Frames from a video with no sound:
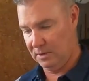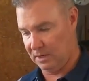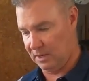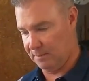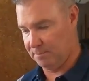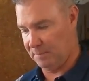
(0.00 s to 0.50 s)

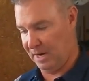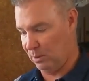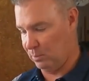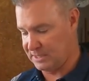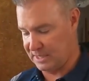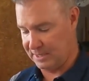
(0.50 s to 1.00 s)
I
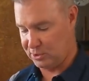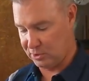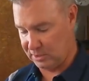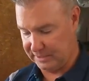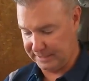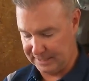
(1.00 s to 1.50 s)
always like
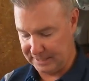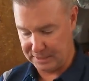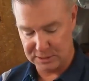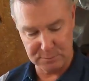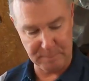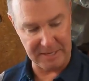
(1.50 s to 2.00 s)
to clean and
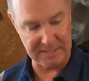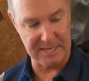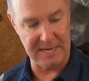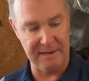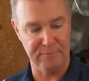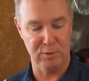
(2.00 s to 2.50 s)
inspect
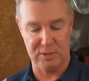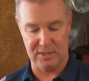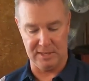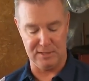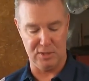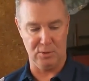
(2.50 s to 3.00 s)
everything,